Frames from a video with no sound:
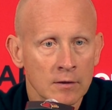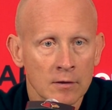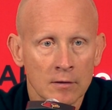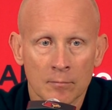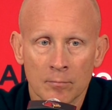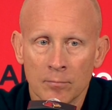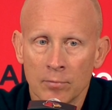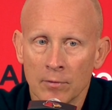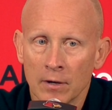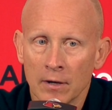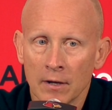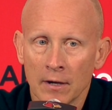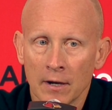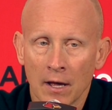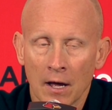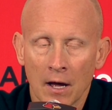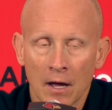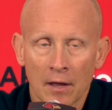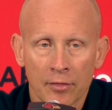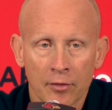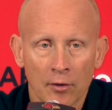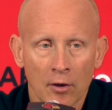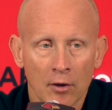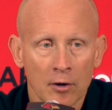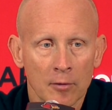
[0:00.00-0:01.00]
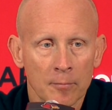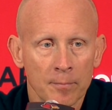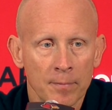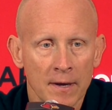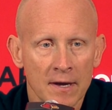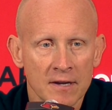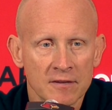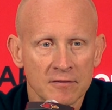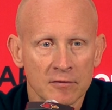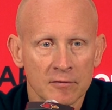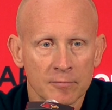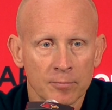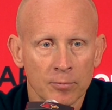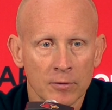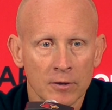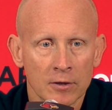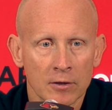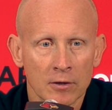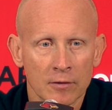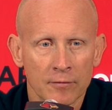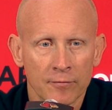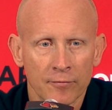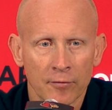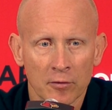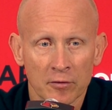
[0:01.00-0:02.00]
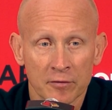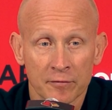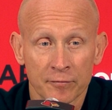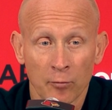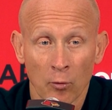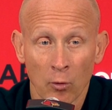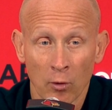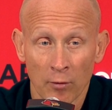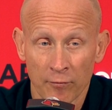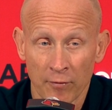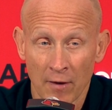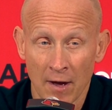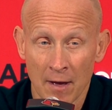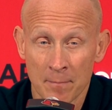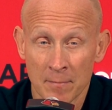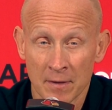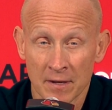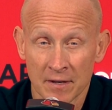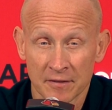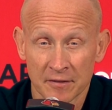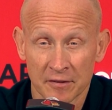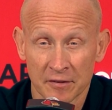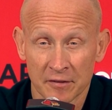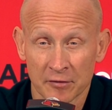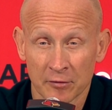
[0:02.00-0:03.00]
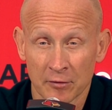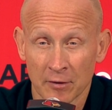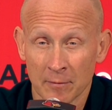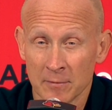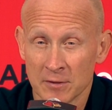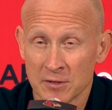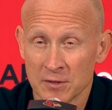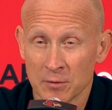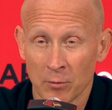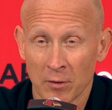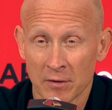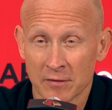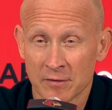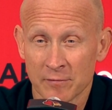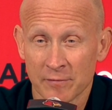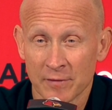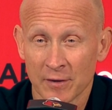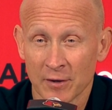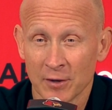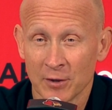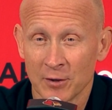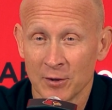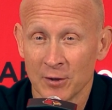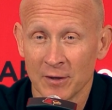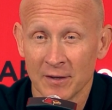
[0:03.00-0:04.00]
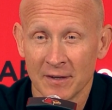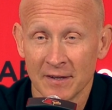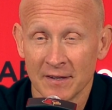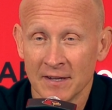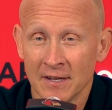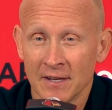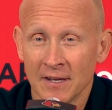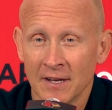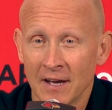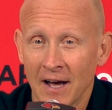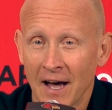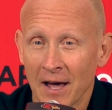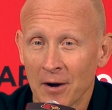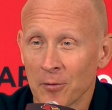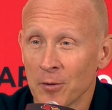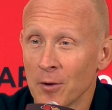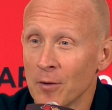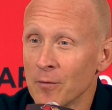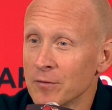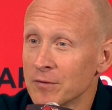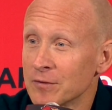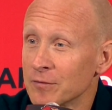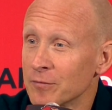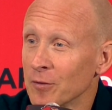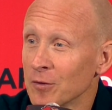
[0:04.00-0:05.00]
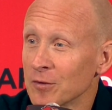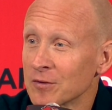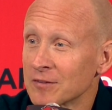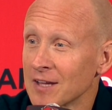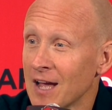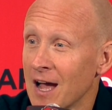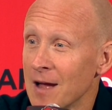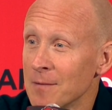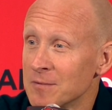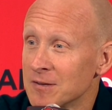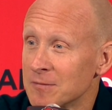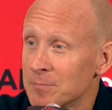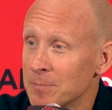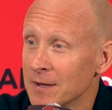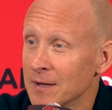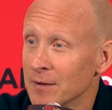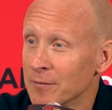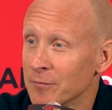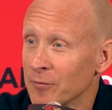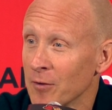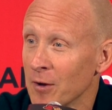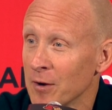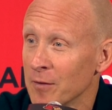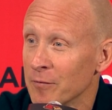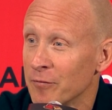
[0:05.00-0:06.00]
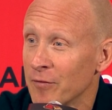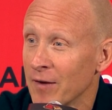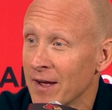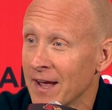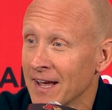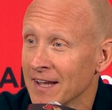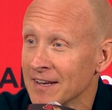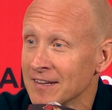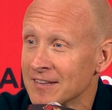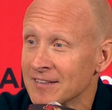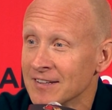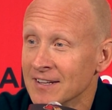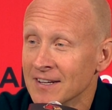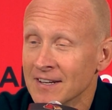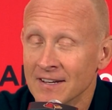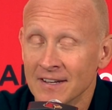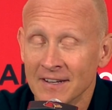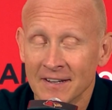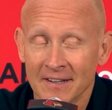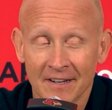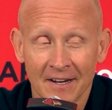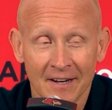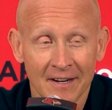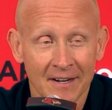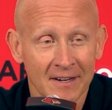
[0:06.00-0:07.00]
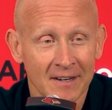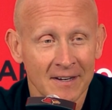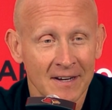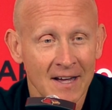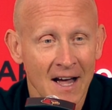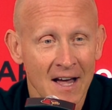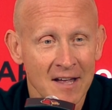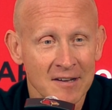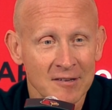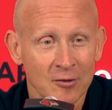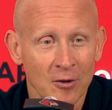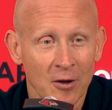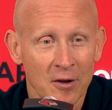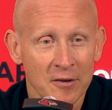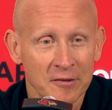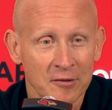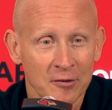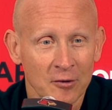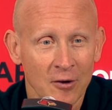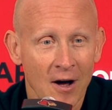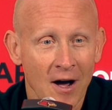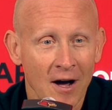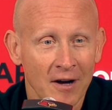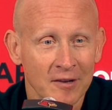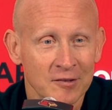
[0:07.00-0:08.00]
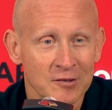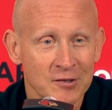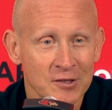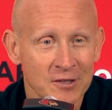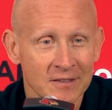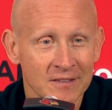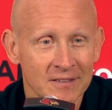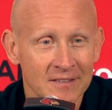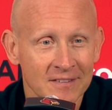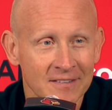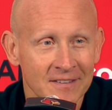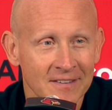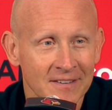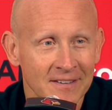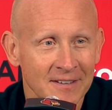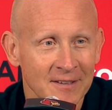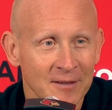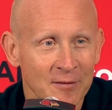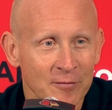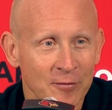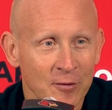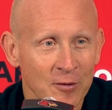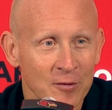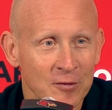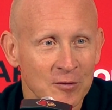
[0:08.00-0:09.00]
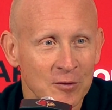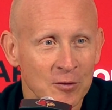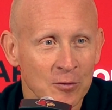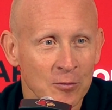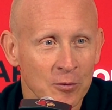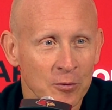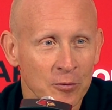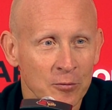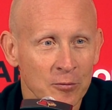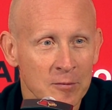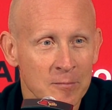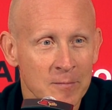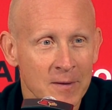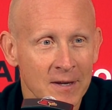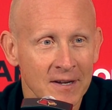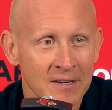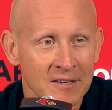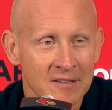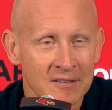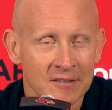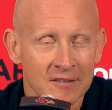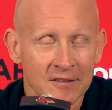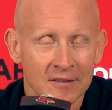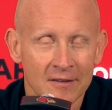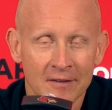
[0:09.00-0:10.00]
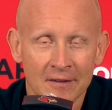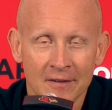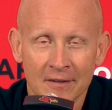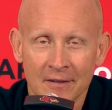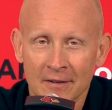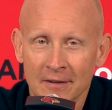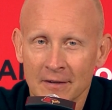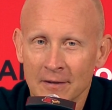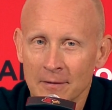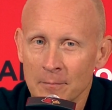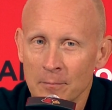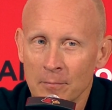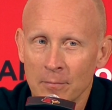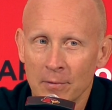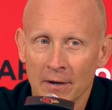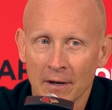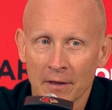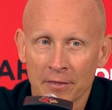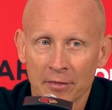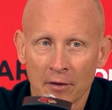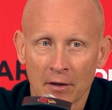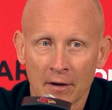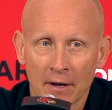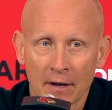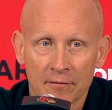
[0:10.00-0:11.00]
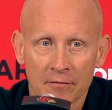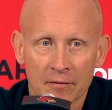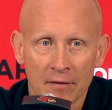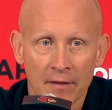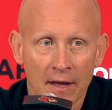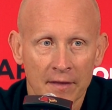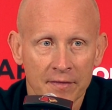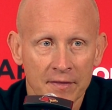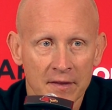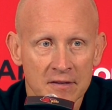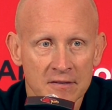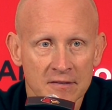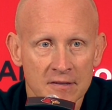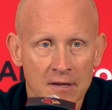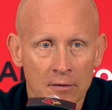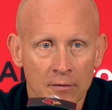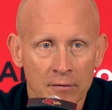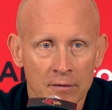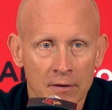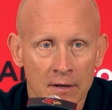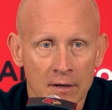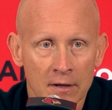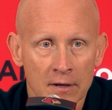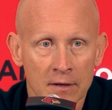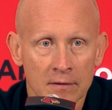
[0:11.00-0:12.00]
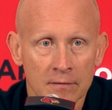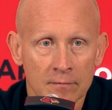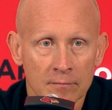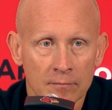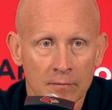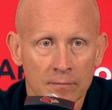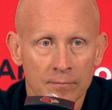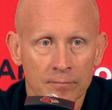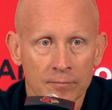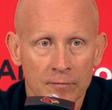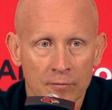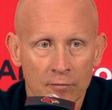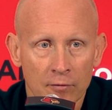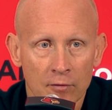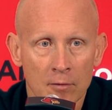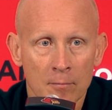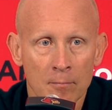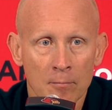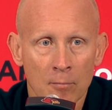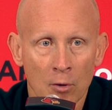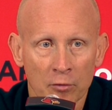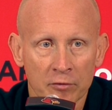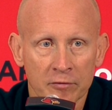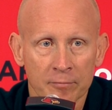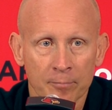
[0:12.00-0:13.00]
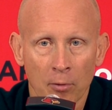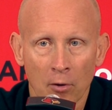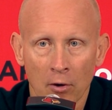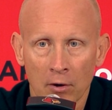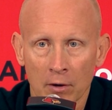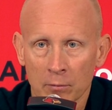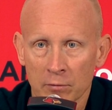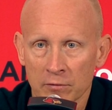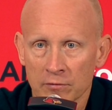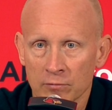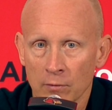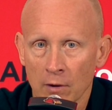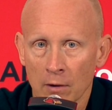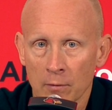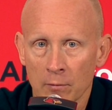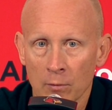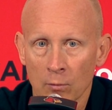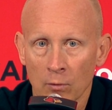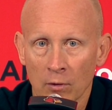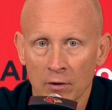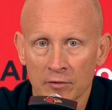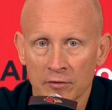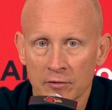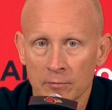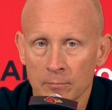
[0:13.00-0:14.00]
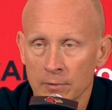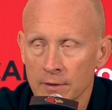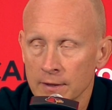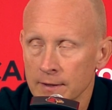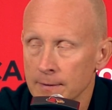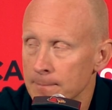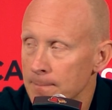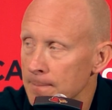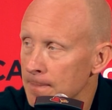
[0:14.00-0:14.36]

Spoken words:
But I thought our pace was pretty good. The first 4 or 5 minutes of the scrimmage, it wasn't very good. I don't know if it was the first time just being in front of fans. Guys lost their oxygen in the first 2 or 3 minutes. But I thought after that they settled in, and for the most part it was where we wanted to be.